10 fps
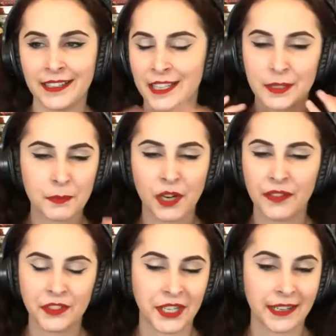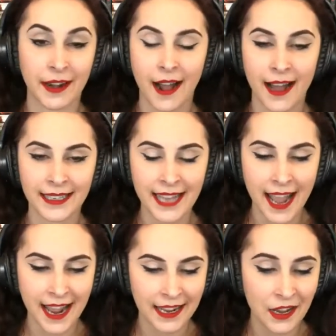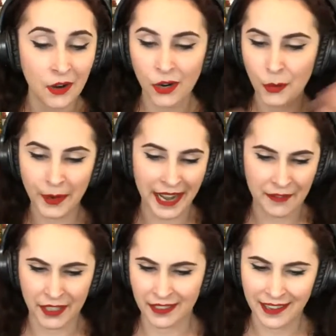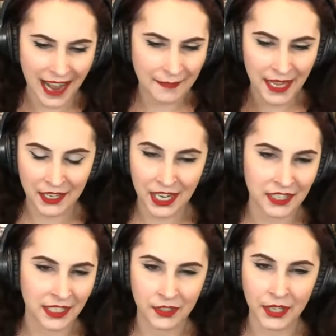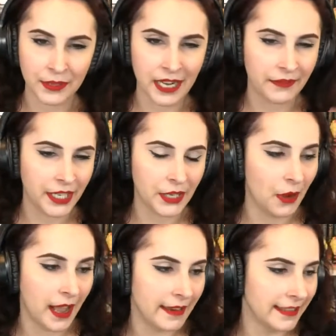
It's perfect drinking on a hot day or whenever. I'm not judging. Drink whenever you want.